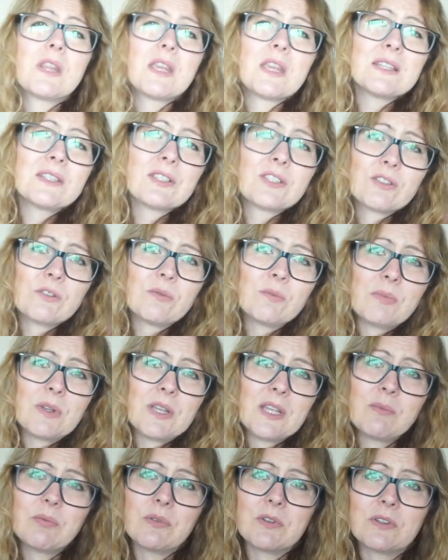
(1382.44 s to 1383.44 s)
there is some
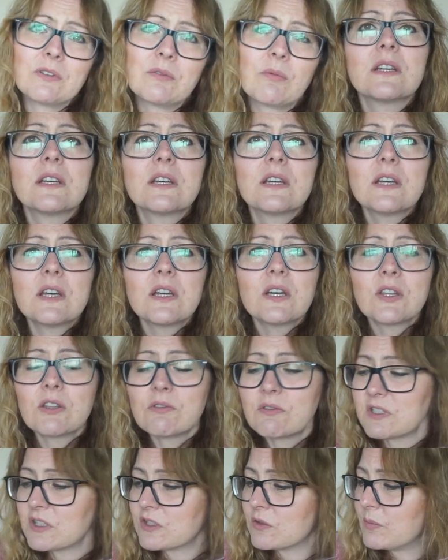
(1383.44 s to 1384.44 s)
people.
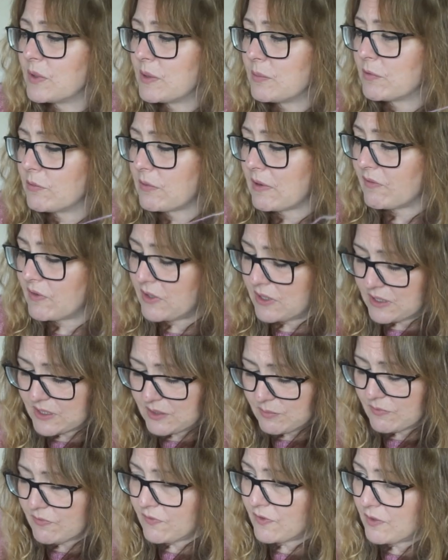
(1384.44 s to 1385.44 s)
There is some people who haven't knitted
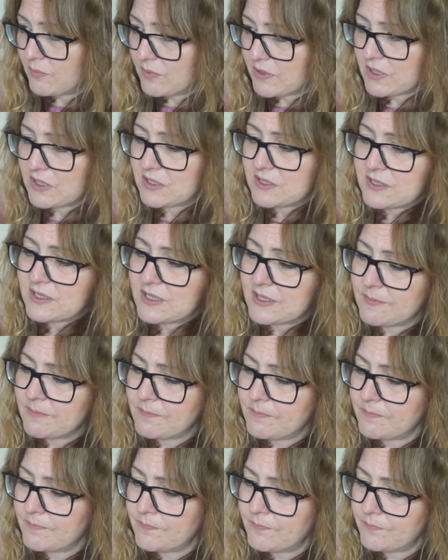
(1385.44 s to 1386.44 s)
it before because
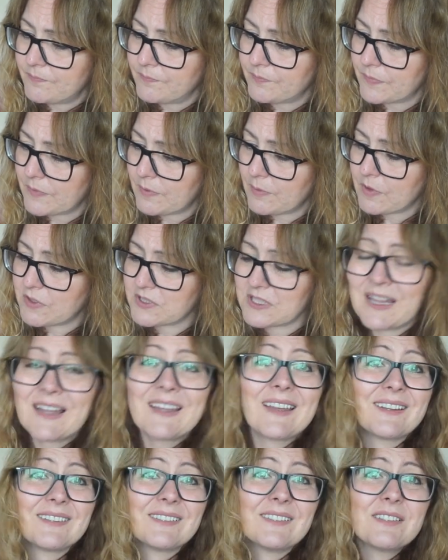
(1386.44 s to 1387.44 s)
um, because I
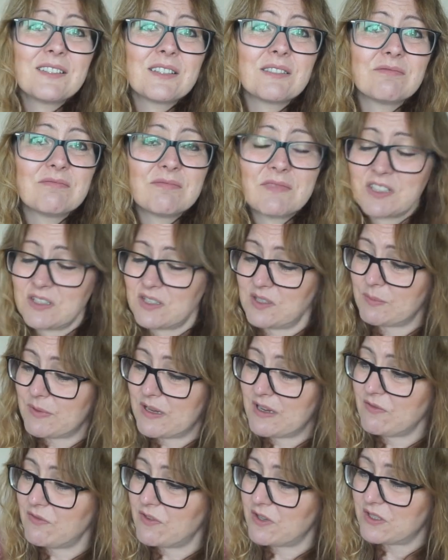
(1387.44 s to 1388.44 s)
hadn't. This is
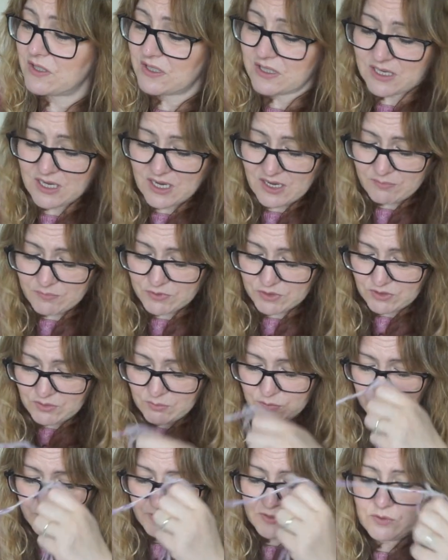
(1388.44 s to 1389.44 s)
my first time, so there
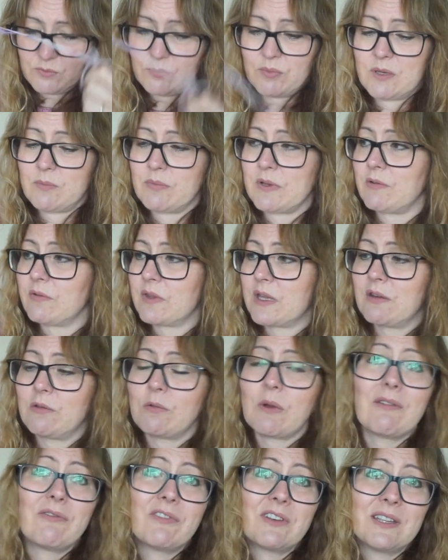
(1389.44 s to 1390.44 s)
must be some people out there who
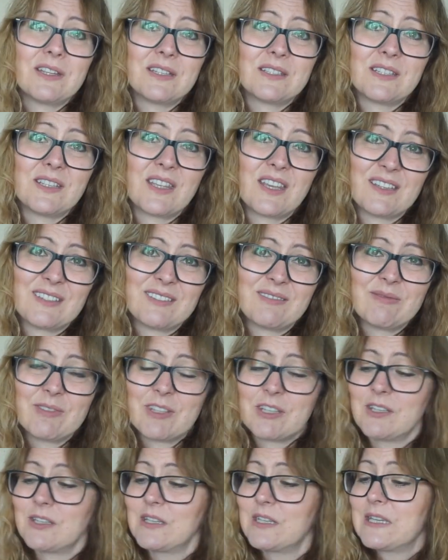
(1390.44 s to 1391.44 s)
haven't knitted it yet.
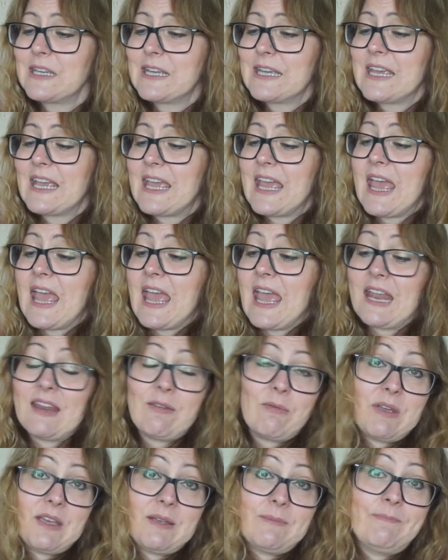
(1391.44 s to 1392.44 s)

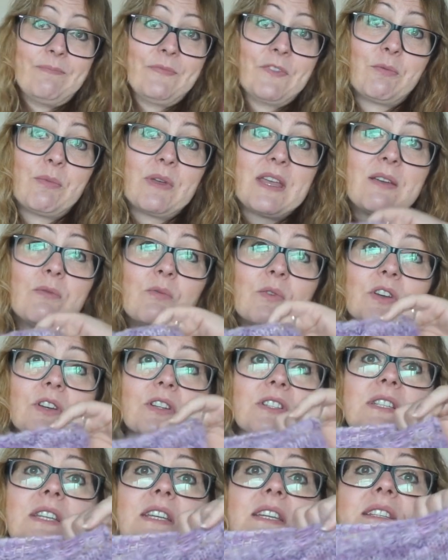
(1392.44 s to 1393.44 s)
Anyway, the way it
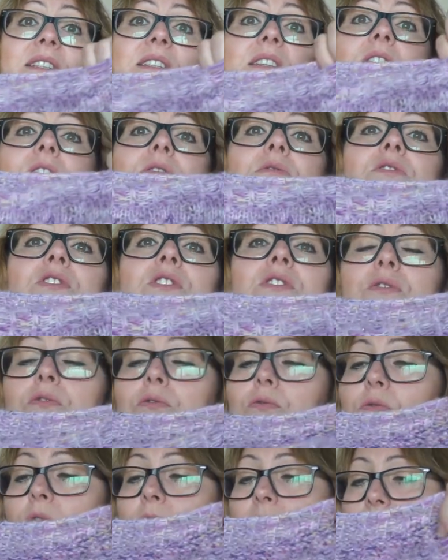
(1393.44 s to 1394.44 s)
works is you
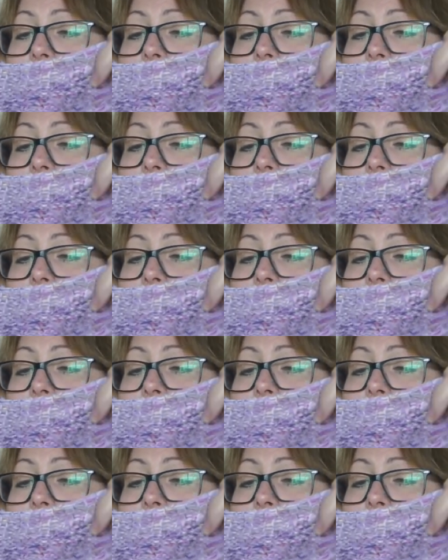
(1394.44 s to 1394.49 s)
do,